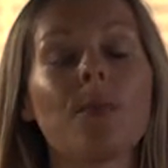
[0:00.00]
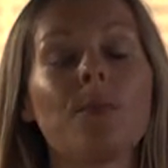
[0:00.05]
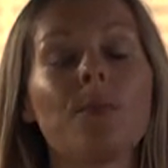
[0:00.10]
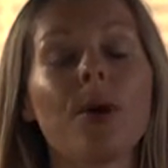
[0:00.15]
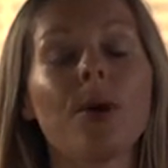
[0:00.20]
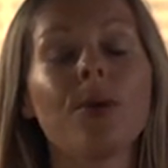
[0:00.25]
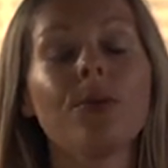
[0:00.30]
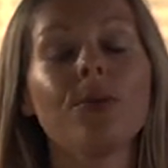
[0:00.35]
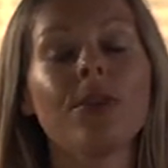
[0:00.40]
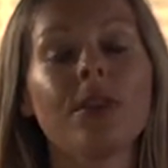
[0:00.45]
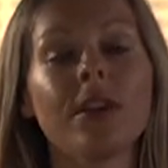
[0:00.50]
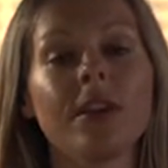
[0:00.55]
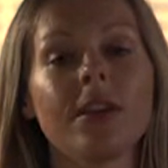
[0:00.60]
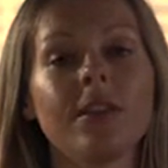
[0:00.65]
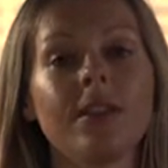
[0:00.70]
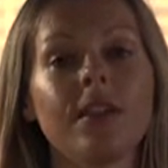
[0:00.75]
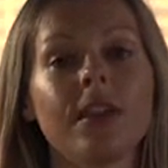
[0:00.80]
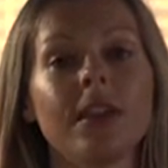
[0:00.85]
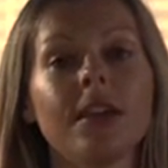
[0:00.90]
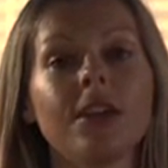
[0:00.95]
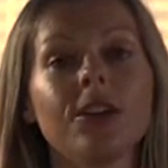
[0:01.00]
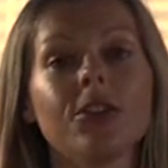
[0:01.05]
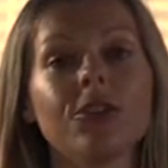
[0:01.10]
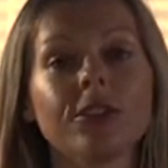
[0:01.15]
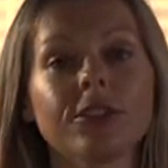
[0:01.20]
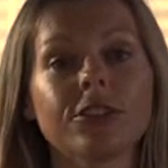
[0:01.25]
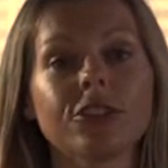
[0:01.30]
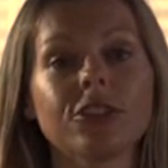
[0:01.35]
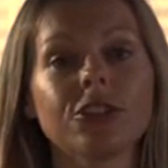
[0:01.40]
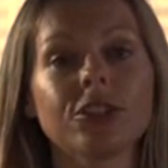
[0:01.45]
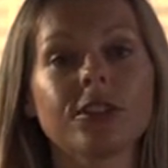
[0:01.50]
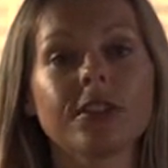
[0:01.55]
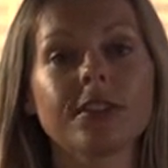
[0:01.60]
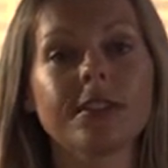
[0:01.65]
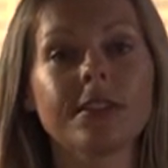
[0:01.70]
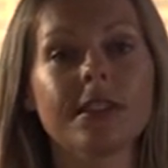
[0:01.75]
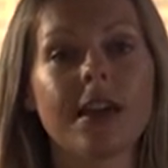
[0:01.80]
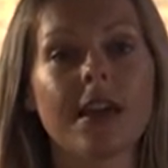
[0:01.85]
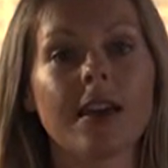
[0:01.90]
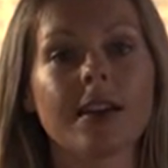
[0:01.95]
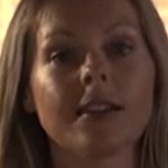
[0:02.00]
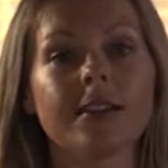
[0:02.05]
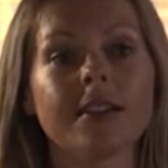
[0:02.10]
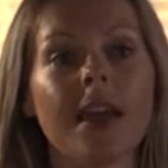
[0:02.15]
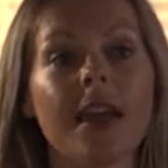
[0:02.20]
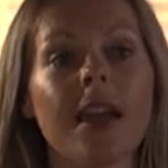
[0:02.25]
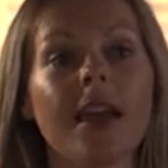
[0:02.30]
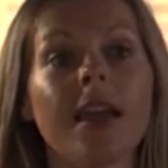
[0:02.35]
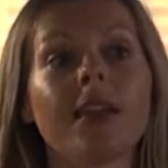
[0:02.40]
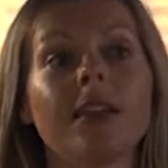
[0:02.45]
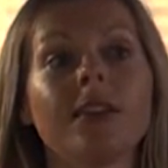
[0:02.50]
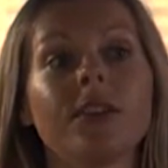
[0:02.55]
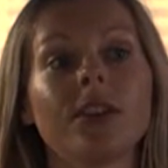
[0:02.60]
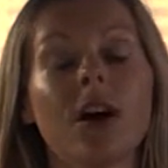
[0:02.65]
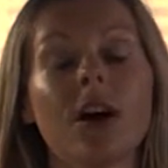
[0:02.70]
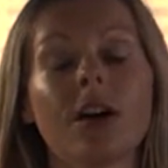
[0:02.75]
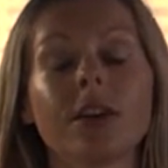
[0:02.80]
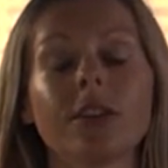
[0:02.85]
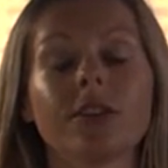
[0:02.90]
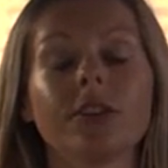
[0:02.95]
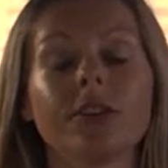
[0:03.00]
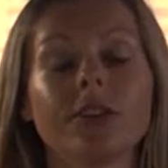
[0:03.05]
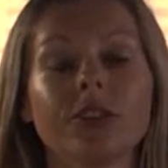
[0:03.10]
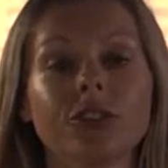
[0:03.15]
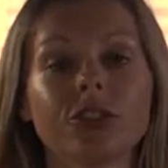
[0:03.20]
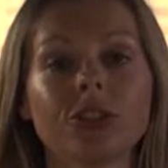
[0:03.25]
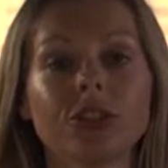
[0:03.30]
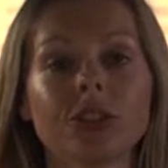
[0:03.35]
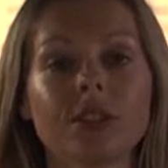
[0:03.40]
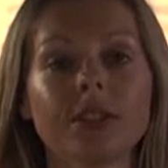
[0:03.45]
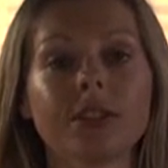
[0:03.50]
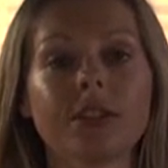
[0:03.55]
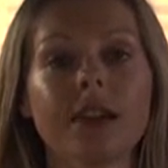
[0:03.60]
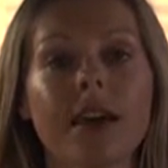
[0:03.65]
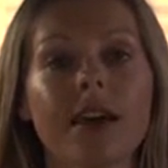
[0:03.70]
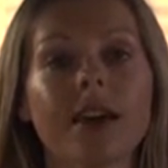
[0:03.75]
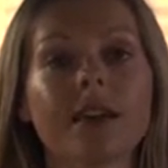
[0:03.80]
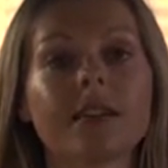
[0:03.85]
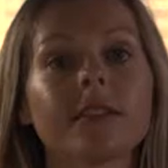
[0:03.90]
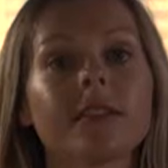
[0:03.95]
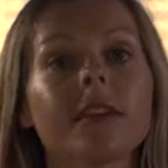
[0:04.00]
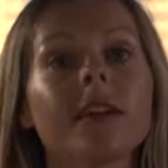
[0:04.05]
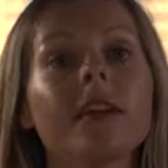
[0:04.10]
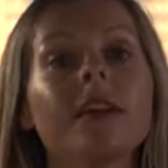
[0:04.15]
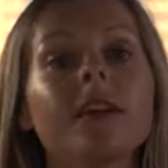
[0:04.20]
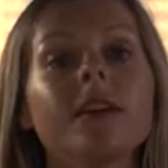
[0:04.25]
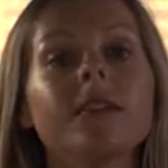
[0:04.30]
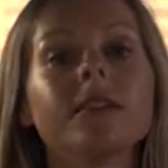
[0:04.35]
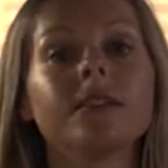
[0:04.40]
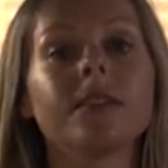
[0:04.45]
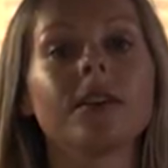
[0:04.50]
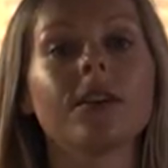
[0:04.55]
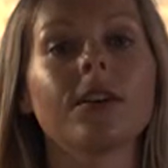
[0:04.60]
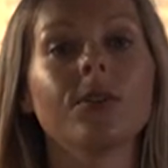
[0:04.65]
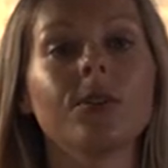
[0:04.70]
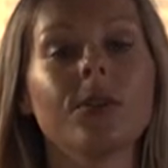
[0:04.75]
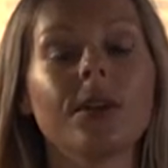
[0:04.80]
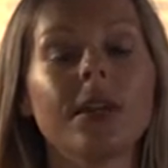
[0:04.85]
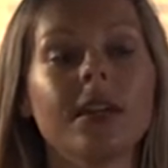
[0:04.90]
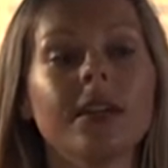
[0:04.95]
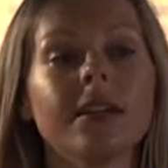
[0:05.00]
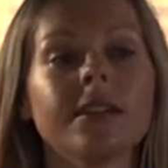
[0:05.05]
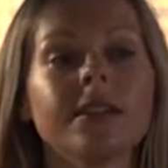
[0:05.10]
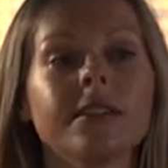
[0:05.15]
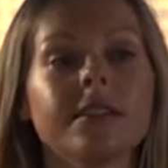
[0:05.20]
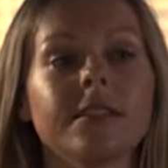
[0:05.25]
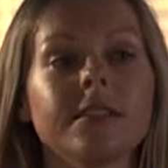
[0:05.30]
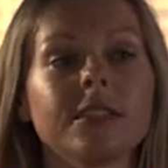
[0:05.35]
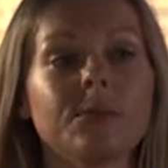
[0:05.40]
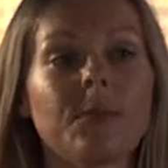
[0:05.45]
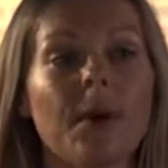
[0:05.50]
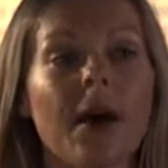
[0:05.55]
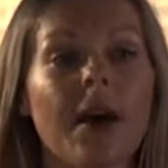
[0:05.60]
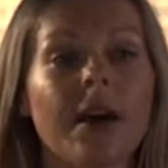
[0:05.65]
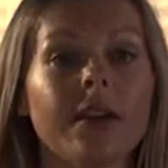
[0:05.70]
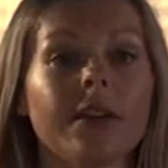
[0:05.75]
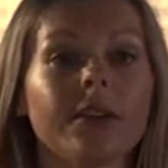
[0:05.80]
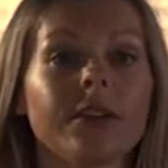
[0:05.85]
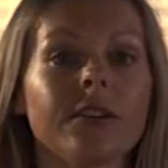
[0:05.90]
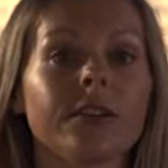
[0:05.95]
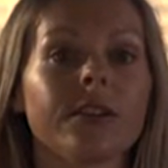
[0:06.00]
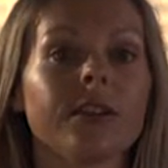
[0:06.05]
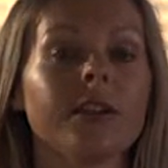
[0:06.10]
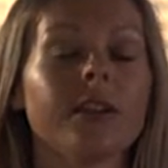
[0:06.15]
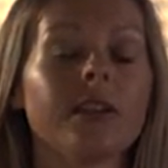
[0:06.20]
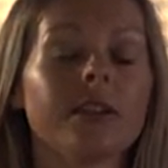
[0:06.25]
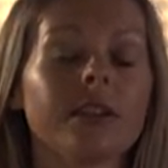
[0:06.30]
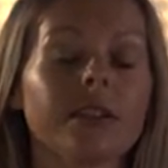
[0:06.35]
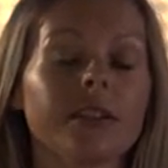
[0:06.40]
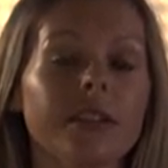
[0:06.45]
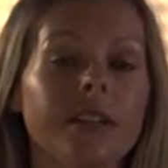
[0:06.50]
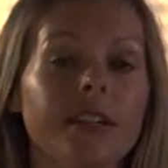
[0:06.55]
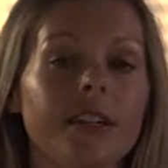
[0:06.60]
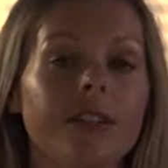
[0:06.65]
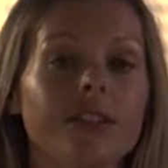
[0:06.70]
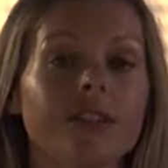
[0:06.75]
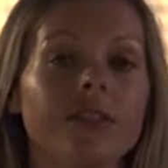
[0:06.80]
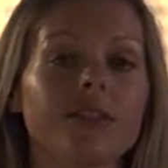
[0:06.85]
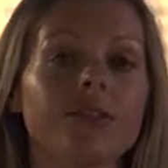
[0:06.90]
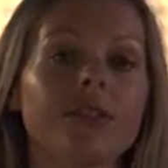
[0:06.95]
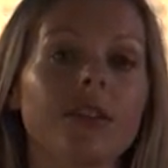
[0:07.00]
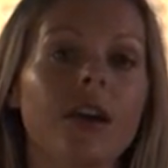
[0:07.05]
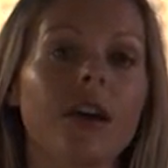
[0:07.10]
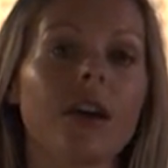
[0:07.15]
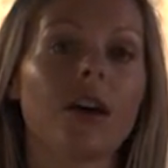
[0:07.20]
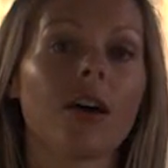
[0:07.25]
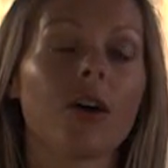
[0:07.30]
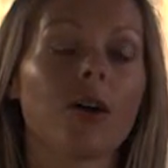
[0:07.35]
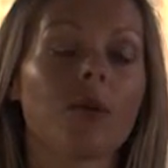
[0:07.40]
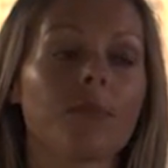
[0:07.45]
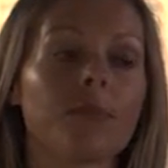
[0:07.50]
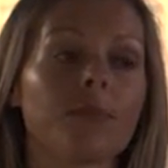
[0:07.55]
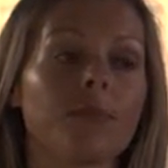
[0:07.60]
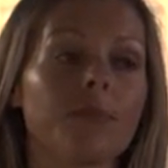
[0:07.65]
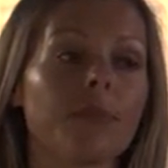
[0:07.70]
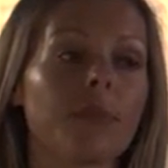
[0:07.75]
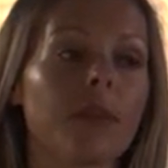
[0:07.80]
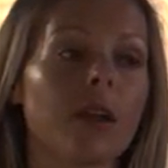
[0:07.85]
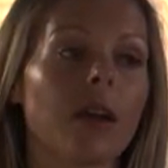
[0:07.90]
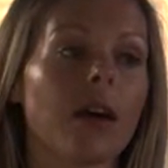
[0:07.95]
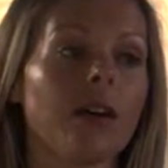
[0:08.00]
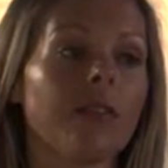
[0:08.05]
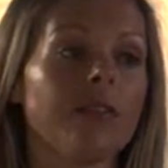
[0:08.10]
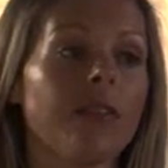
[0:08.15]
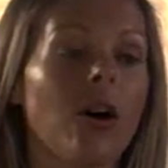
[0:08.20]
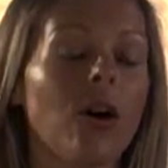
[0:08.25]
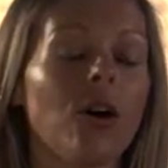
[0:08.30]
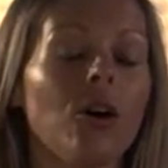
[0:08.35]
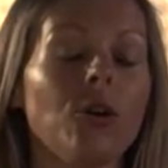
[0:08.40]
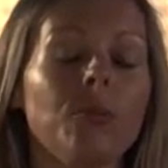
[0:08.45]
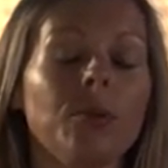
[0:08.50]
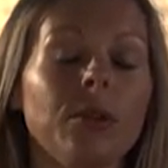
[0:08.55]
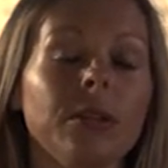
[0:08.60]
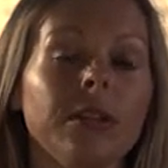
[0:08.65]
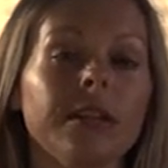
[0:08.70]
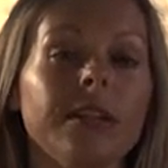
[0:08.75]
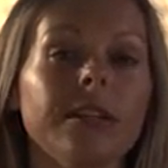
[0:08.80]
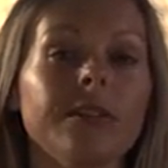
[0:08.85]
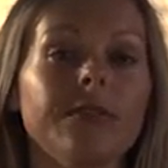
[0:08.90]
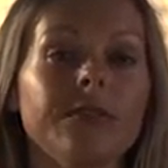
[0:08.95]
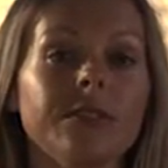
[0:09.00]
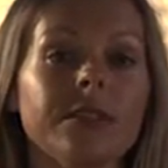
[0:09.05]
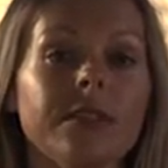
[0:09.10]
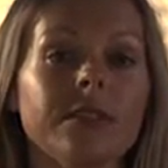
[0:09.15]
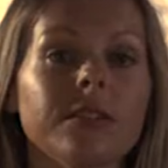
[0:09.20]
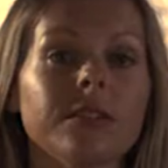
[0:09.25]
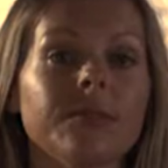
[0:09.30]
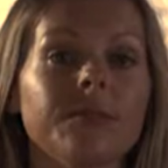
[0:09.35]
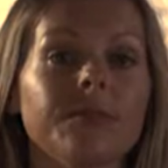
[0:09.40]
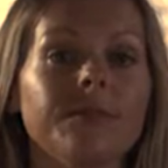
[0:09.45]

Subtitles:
both in the Christian sect and non-Christian sect. So he has inspired leaders of all beliefs.